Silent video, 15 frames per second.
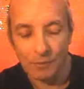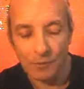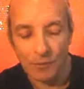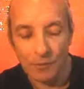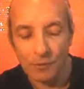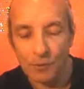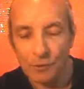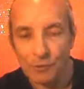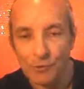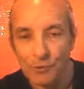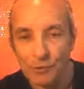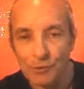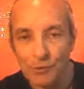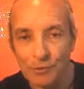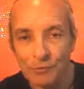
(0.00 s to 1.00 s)
There's all
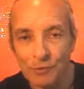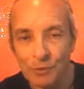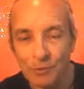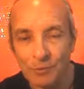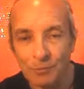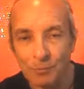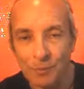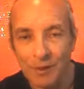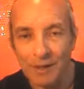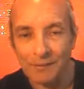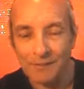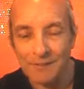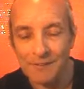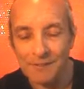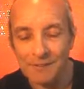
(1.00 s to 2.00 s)
sorts of good
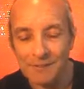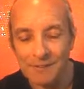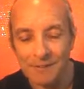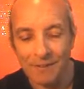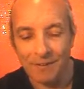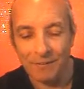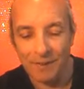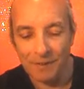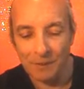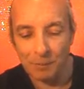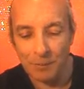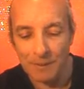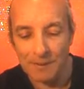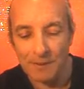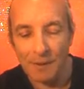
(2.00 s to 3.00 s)
practices and
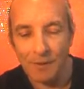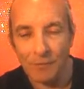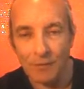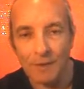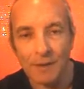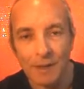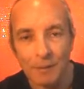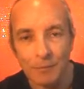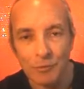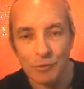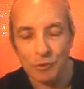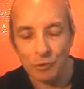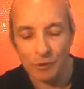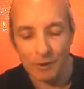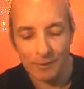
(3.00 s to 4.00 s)
therapies out there, I'm
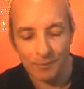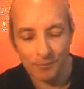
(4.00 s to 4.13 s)
sure.